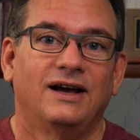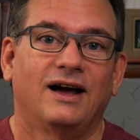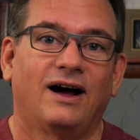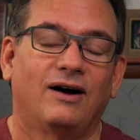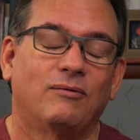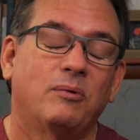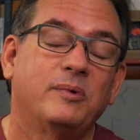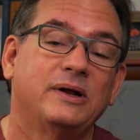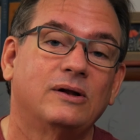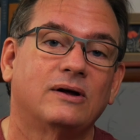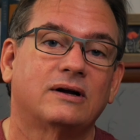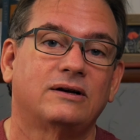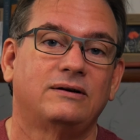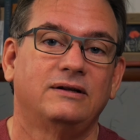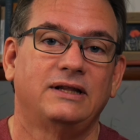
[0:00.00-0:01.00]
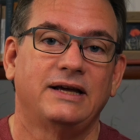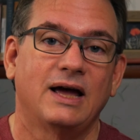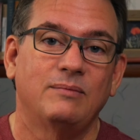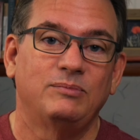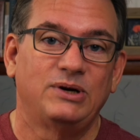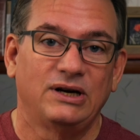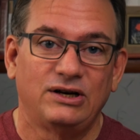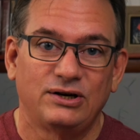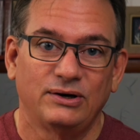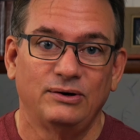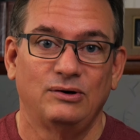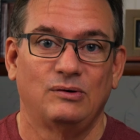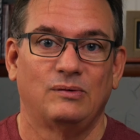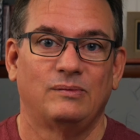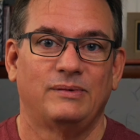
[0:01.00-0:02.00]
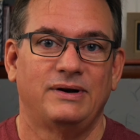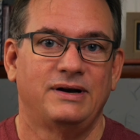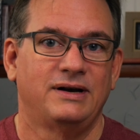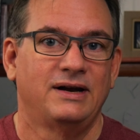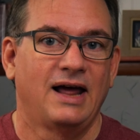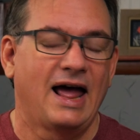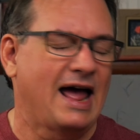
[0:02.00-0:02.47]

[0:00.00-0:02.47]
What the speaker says: When we look to the empty tomb and